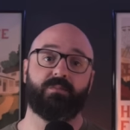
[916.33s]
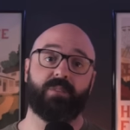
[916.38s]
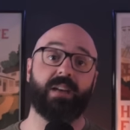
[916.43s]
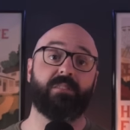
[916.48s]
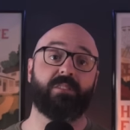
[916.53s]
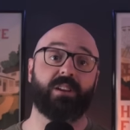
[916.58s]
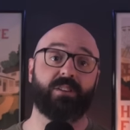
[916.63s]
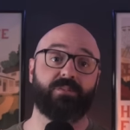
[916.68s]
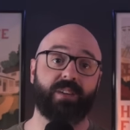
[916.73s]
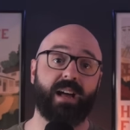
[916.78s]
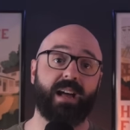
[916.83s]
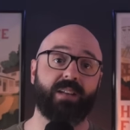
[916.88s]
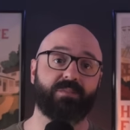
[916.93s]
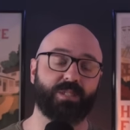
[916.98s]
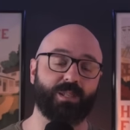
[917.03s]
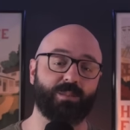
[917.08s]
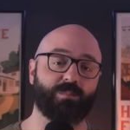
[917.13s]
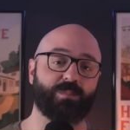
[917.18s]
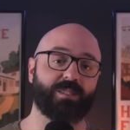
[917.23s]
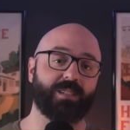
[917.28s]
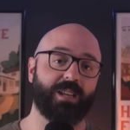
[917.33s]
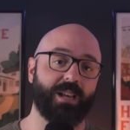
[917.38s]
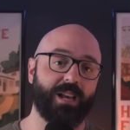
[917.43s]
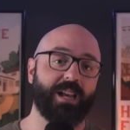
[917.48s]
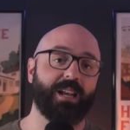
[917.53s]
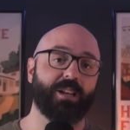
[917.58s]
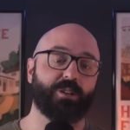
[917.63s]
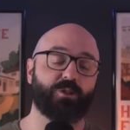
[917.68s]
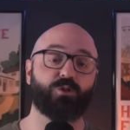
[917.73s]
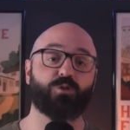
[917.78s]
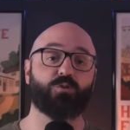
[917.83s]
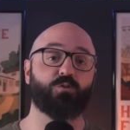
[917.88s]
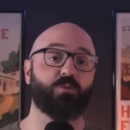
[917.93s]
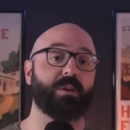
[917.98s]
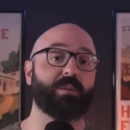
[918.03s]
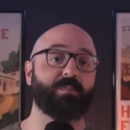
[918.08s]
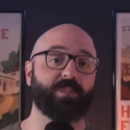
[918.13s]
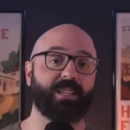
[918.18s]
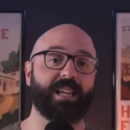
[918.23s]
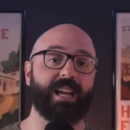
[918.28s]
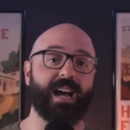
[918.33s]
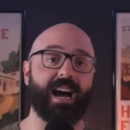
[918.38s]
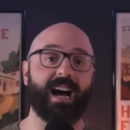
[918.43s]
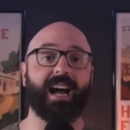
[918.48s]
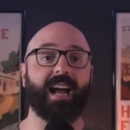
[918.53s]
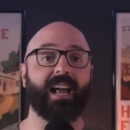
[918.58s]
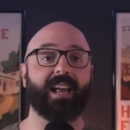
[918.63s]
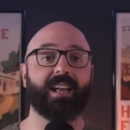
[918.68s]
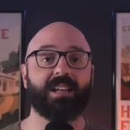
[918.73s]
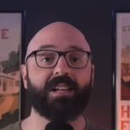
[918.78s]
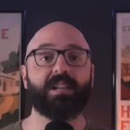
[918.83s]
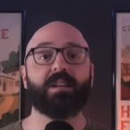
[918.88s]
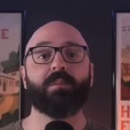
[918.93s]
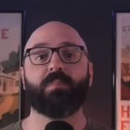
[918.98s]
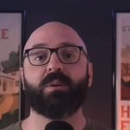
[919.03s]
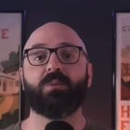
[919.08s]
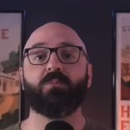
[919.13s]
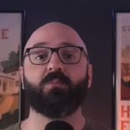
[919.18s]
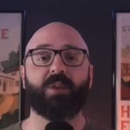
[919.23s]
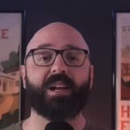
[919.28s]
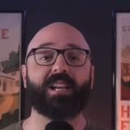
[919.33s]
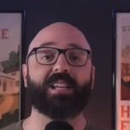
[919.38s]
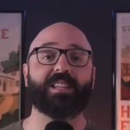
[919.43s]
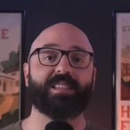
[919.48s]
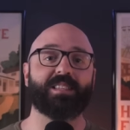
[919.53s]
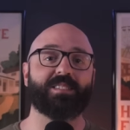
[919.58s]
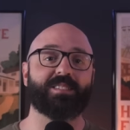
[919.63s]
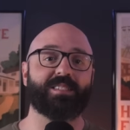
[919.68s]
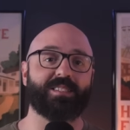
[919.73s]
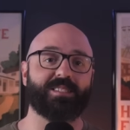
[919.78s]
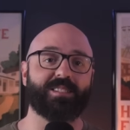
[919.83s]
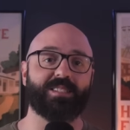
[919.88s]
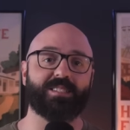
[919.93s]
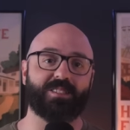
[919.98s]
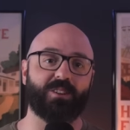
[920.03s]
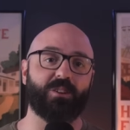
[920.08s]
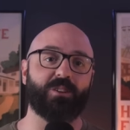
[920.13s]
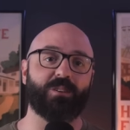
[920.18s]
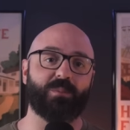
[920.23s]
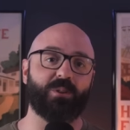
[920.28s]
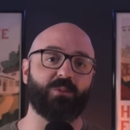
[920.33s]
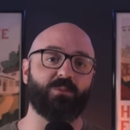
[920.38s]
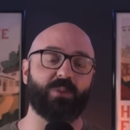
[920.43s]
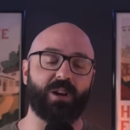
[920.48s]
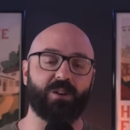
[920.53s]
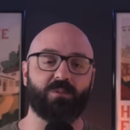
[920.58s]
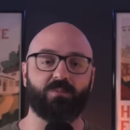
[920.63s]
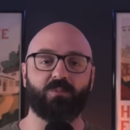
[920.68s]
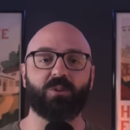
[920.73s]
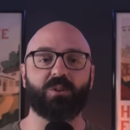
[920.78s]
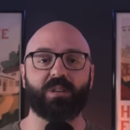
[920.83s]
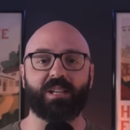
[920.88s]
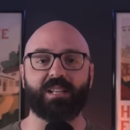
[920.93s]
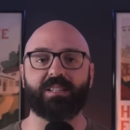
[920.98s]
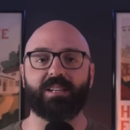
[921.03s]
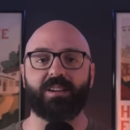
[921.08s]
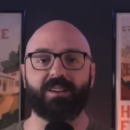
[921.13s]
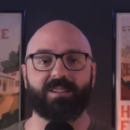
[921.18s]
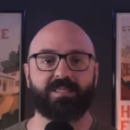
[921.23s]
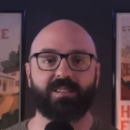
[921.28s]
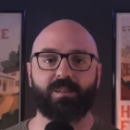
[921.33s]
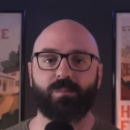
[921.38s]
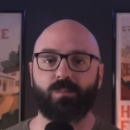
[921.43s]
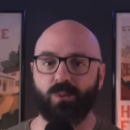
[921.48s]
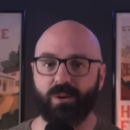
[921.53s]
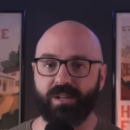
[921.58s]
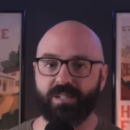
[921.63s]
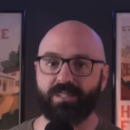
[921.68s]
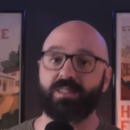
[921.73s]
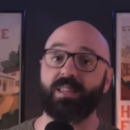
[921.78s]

Five out of five seems extremely high, but ranking this season is going to be weird. We'll get there at some point.